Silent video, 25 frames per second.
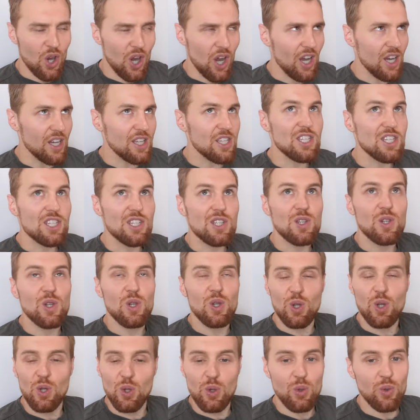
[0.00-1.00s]
a
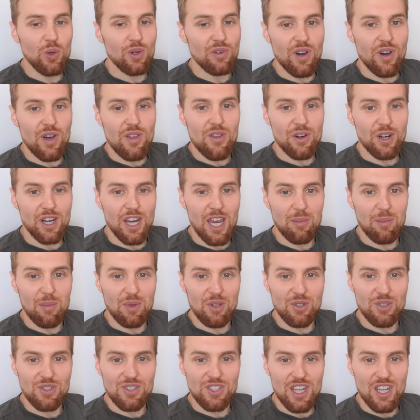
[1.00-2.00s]
slew of other
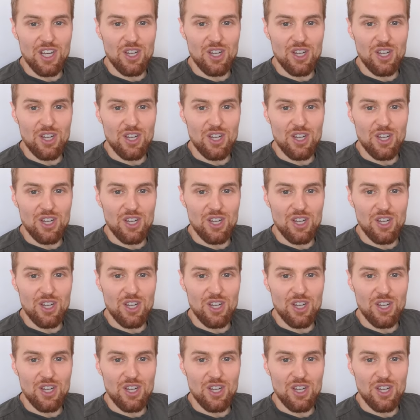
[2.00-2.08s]
chemicals